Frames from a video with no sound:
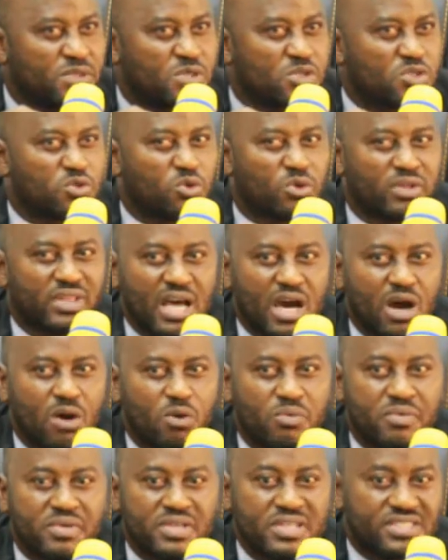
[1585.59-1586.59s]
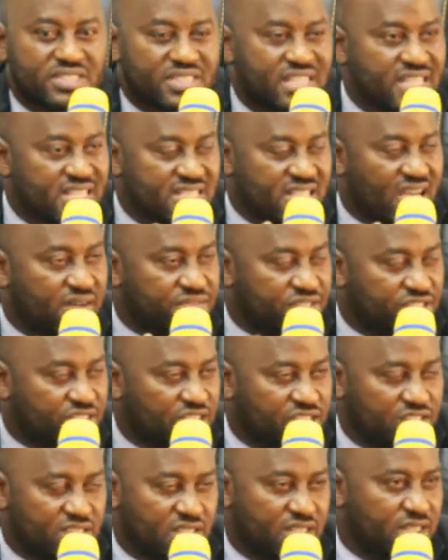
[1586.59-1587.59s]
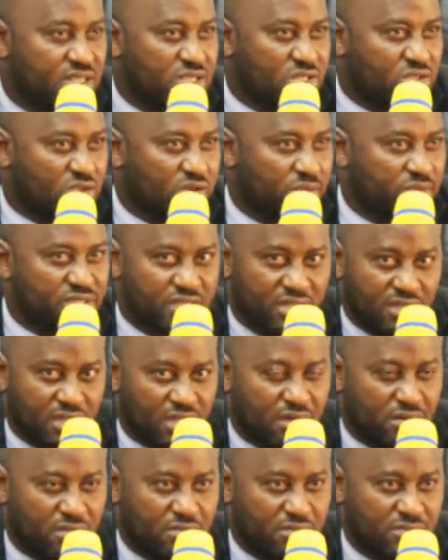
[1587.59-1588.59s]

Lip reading: So now things have changed in this commission now.